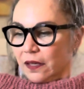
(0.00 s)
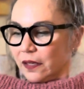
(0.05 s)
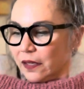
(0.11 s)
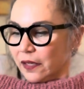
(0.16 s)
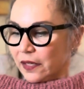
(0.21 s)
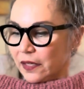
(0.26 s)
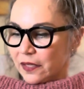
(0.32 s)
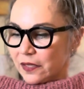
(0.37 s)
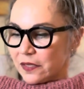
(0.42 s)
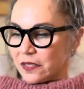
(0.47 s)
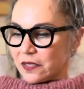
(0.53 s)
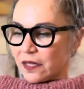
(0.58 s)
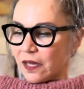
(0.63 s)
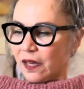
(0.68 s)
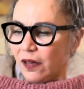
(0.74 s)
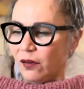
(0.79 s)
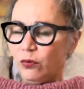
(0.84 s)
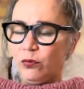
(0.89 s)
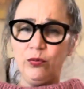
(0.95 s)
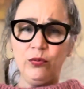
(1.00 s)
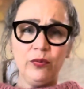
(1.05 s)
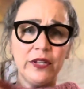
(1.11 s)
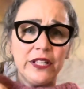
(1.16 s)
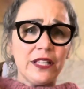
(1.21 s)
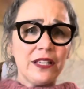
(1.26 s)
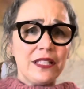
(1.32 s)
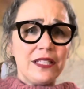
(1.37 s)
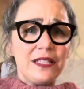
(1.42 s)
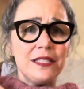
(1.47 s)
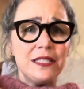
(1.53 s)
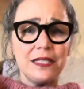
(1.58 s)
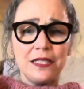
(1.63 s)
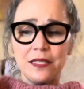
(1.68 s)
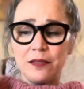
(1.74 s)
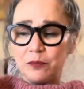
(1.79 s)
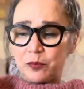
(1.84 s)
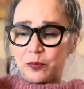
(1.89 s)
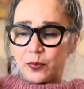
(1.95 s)
is a really
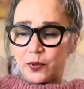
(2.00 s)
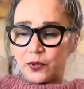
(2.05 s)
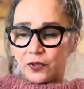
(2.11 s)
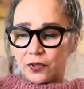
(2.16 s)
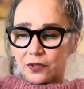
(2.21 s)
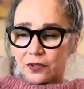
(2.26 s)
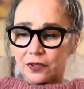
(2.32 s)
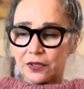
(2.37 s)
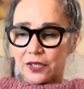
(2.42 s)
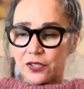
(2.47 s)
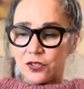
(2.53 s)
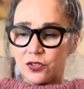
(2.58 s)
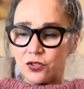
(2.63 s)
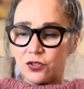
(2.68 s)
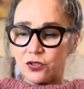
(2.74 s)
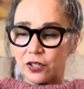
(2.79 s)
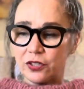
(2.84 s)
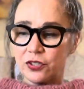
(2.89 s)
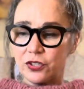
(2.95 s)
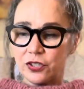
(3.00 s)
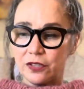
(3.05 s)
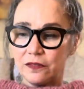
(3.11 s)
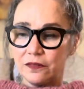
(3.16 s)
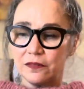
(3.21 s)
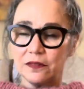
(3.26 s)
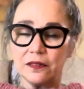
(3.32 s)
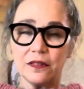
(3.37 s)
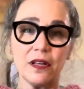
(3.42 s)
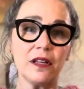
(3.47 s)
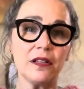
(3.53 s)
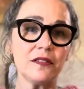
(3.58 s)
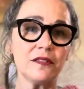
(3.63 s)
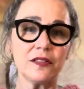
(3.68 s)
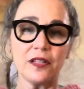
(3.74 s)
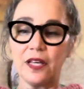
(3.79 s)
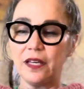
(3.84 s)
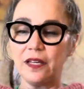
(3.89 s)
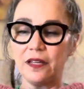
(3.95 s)
simple construction. It's
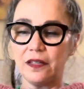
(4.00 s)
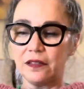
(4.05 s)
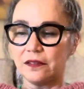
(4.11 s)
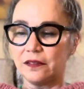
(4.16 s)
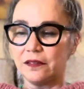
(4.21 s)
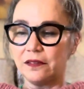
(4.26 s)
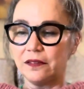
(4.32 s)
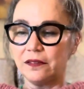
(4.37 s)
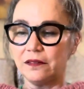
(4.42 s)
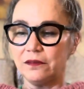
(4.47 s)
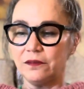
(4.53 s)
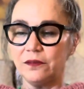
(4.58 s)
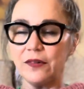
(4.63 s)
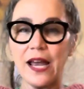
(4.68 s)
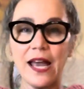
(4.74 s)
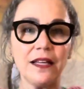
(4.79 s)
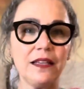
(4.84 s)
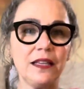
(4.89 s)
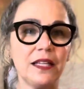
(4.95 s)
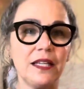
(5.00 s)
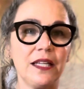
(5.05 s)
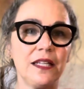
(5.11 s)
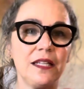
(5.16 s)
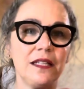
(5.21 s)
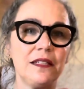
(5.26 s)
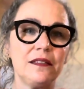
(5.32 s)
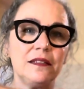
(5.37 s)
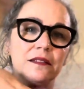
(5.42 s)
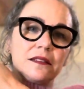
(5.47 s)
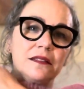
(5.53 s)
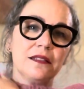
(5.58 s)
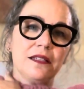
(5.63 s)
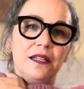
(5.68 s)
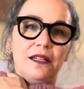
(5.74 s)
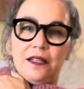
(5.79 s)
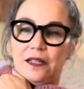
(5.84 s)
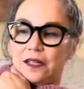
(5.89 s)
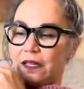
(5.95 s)
like raglan,
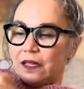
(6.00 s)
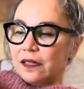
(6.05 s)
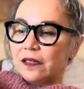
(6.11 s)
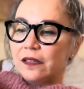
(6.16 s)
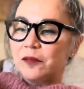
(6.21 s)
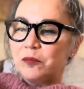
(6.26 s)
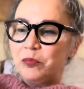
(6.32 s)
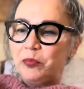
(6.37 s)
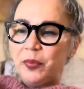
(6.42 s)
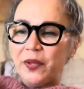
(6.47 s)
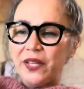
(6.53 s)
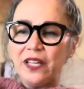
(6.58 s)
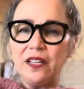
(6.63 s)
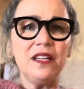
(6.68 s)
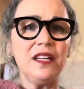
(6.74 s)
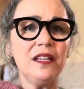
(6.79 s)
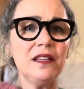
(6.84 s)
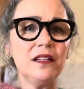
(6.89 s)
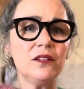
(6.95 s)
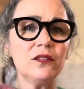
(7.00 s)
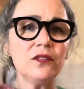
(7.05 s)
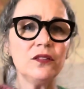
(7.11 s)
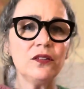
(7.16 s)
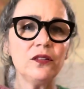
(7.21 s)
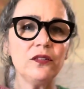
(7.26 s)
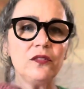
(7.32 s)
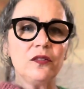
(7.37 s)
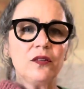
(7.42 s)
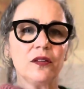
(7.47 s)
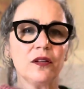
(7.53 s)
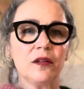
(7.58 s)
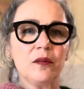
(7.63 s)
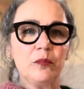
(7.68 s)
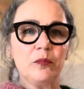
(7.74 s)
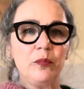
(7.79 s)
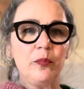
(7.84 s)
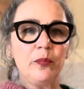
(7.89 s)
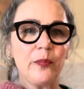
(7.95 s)
big needles,
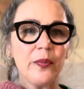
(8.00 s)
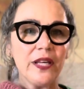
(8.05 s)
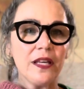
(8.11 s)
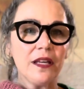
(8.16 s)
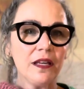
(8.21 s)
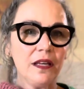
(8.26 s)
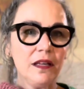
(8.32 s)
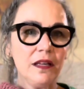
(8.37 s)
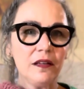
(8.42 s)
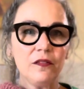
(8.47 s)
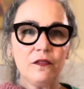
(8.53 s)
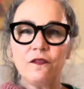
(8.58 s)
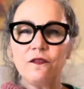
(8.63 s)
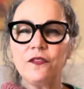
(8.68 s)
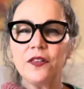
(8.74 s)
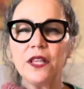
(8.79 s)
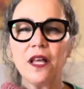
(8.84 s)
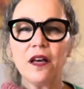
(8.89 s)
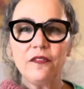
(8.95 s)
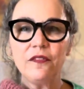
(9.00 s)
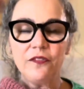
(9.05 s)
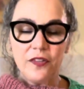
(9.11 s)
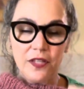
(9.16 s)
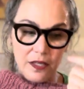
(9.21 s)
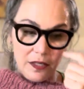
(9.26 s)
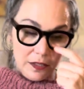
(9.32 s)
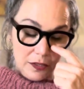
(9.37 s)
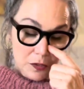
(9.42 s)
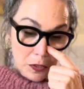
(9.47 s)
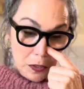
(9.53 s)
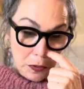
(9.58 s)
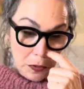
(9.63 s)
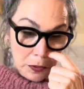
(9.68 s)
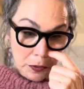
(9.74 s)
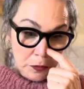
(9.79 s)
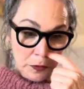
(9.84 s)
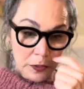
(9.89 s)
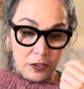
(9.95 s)
big fluffy
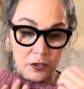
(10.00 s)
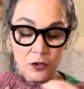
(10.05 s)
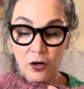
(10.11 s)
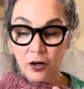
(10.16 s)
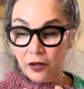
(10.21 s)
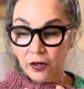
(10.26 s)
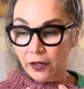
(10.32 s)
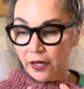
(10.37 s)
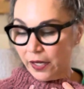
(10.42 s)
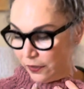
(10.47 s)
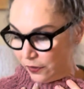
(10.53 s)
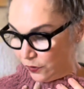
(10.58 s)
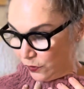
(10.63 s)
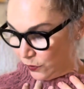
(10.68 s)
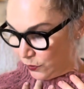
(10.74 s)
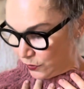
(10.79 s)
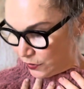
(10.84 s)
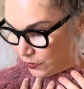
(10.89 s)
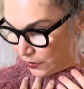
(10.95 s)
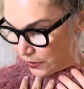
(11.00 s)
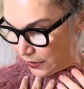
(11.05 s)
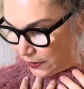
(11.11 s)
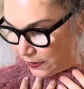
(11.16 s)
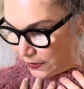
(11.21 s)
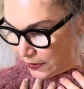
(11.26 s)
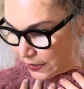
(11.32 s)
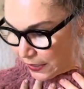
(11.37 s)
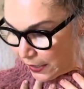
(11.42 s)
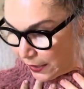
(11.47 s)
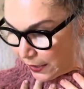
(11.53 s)
yarn. The yarn I used is